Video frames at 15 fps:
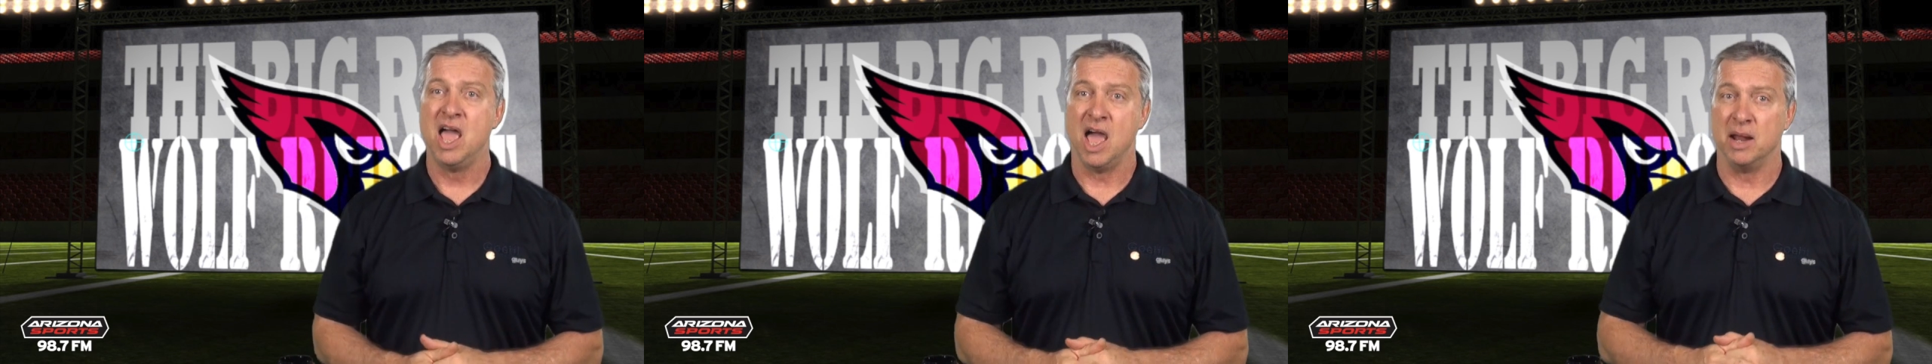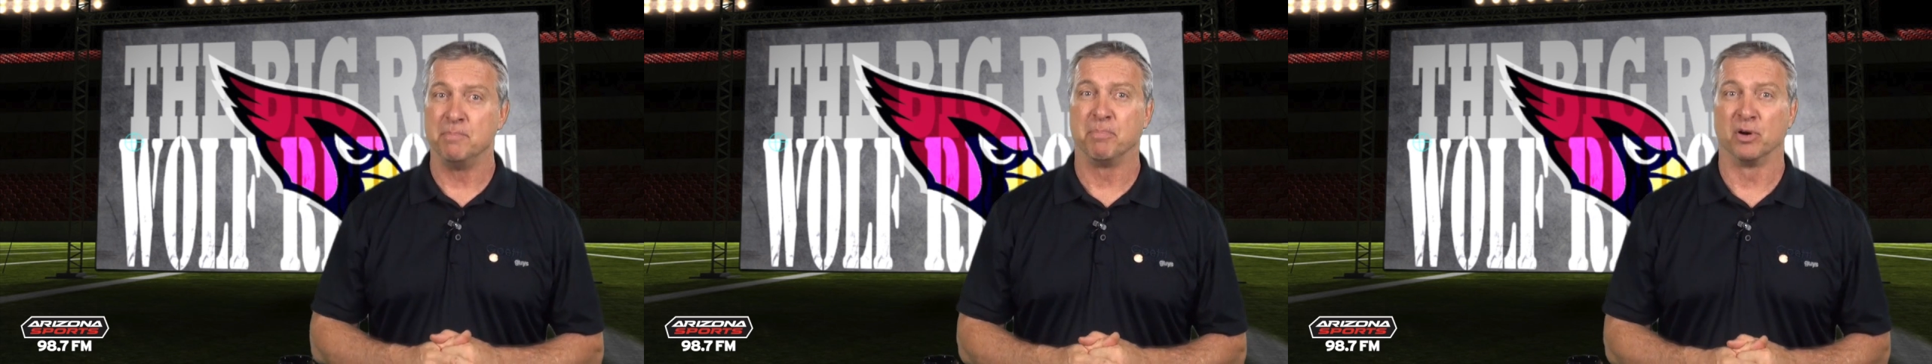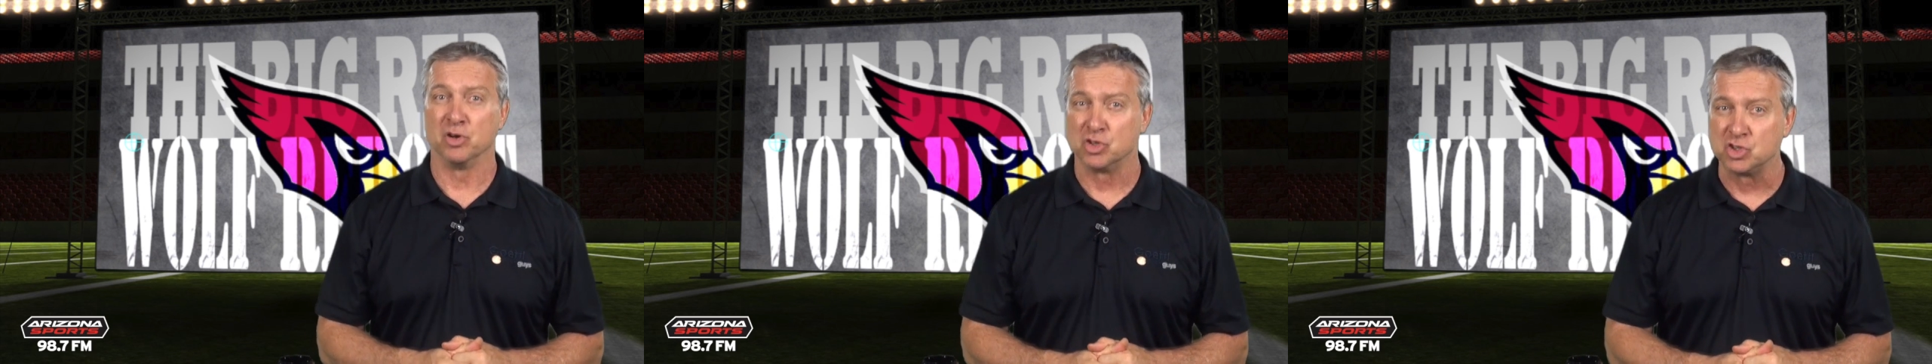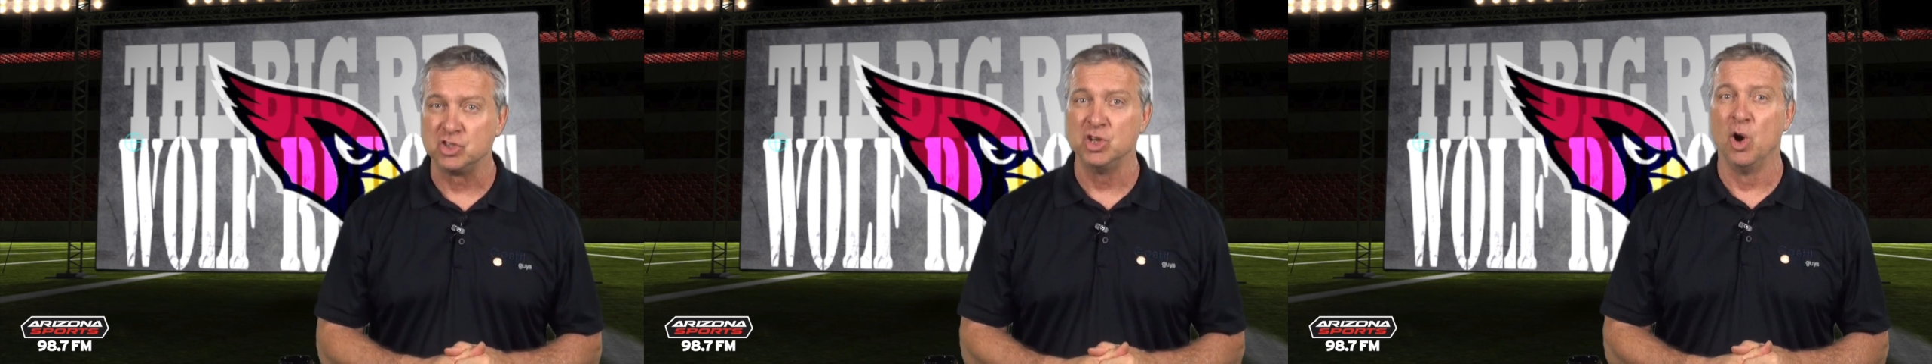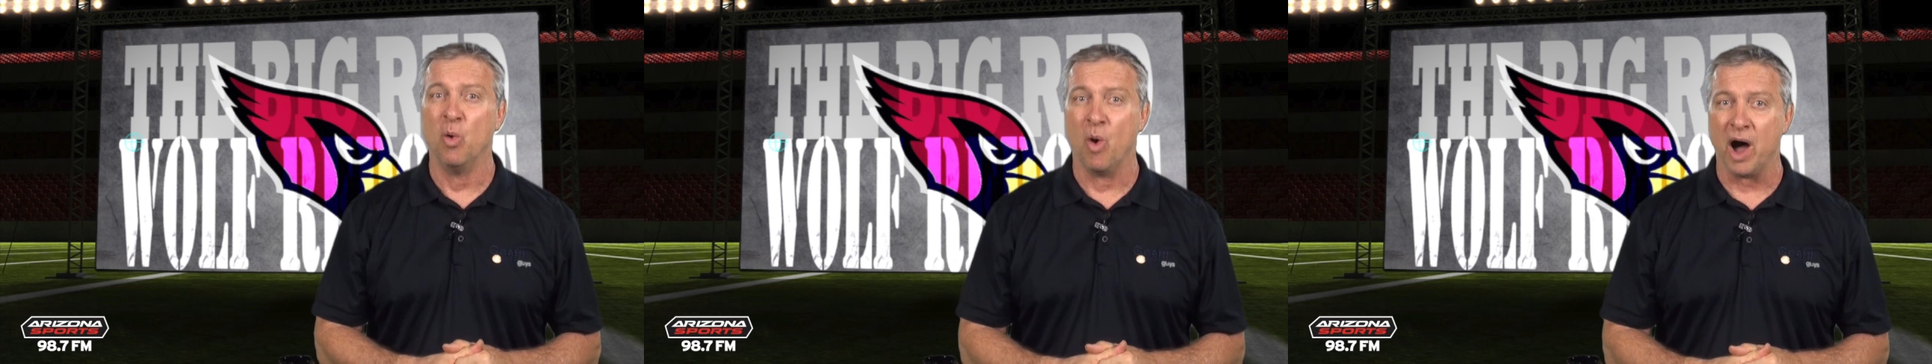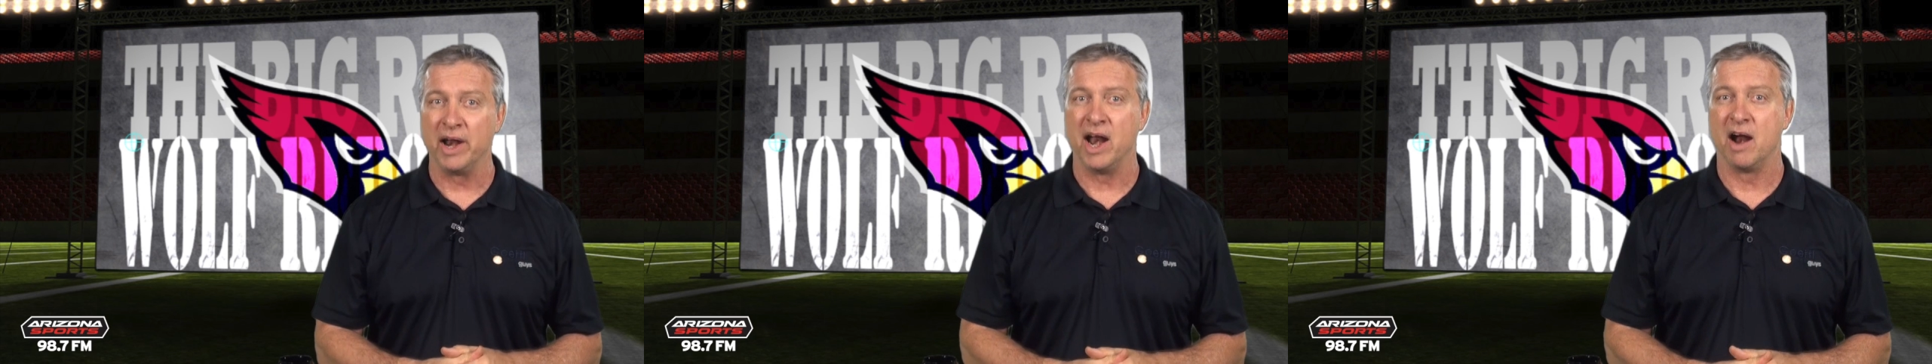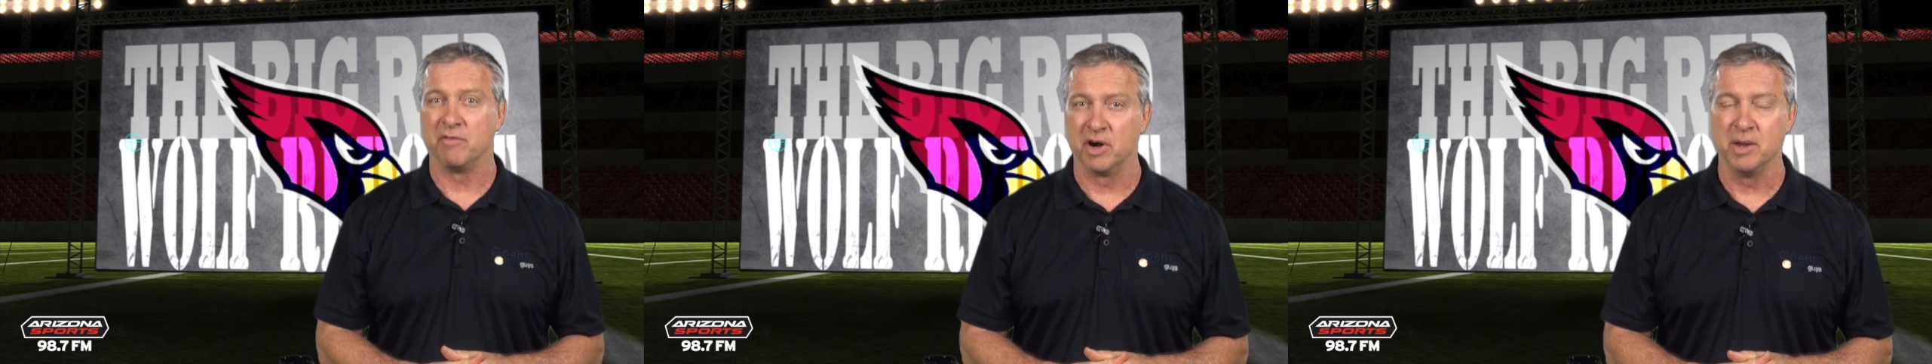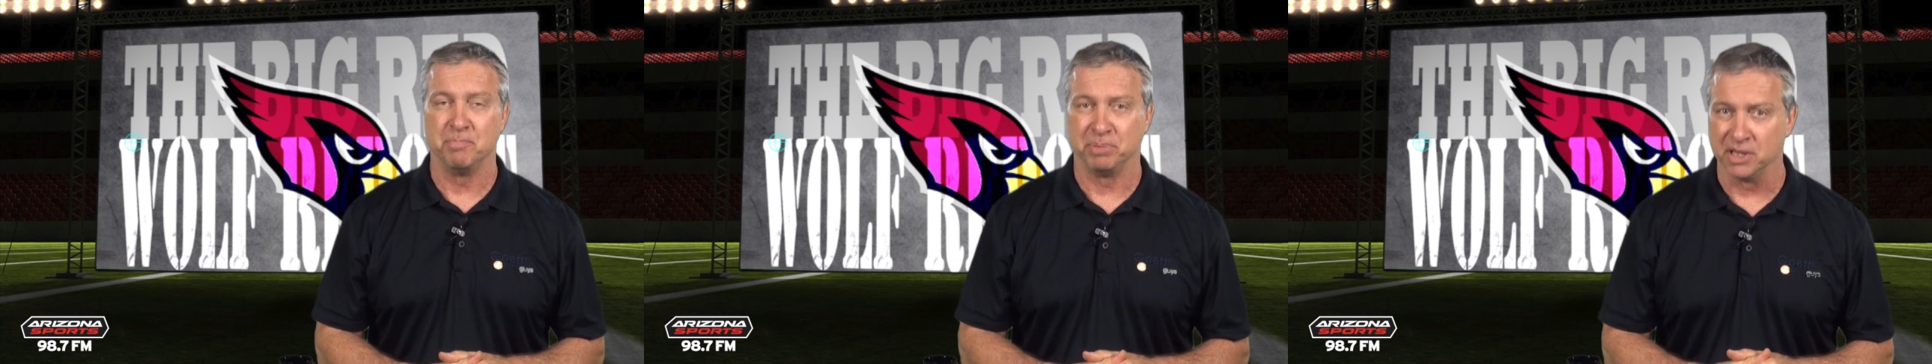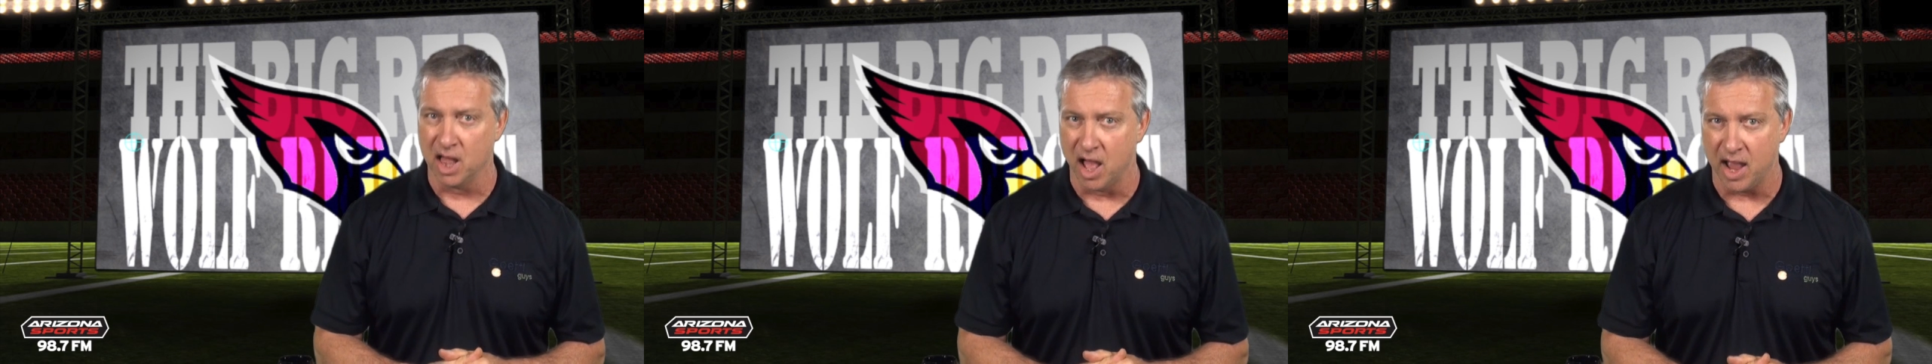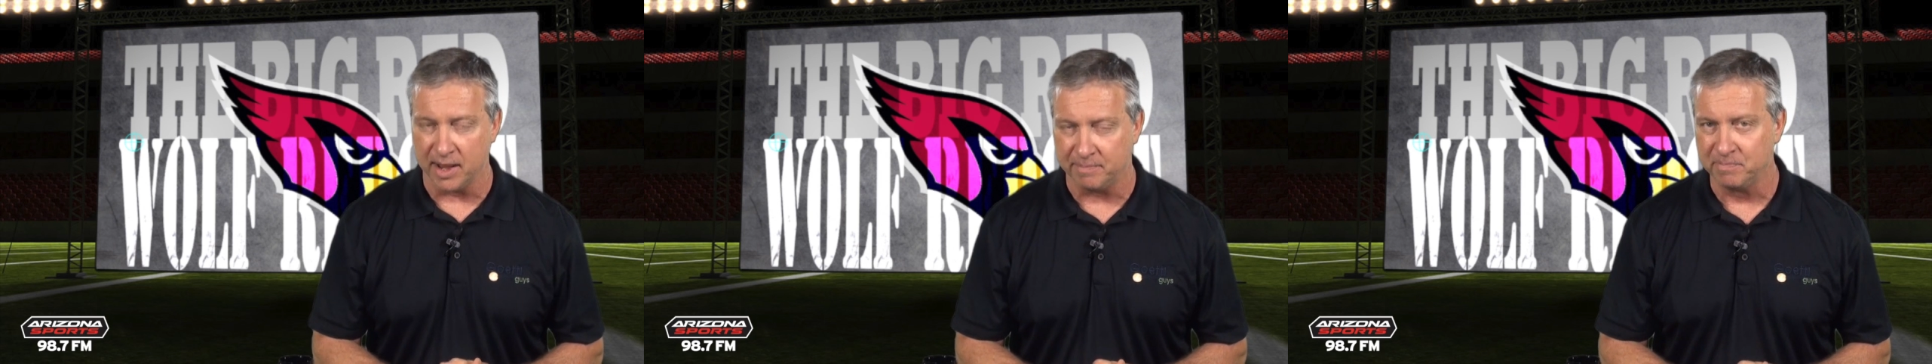and pursue on every
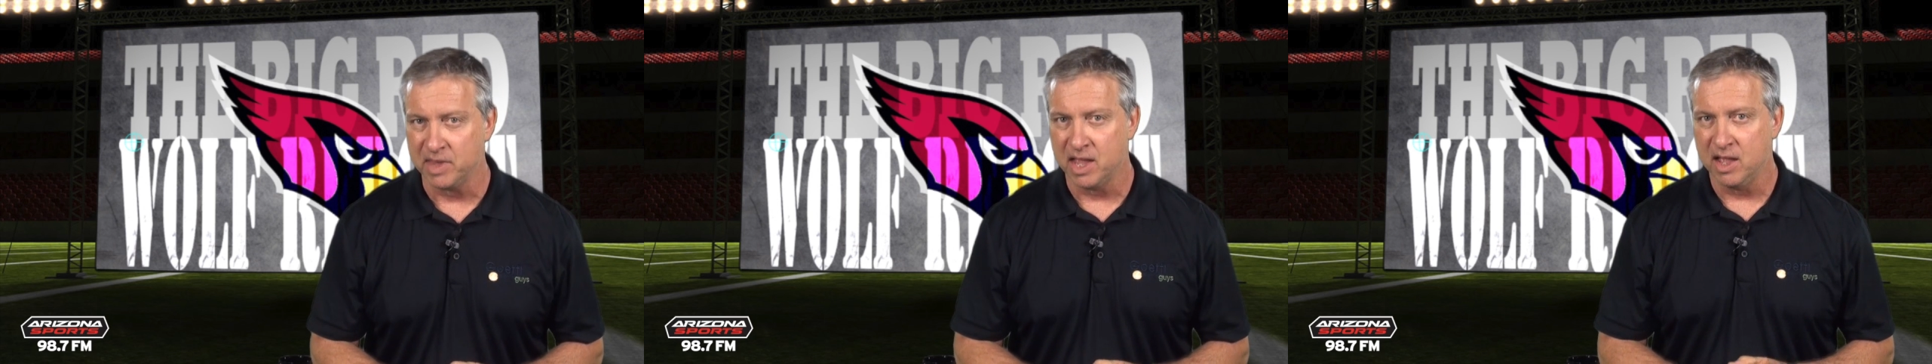play.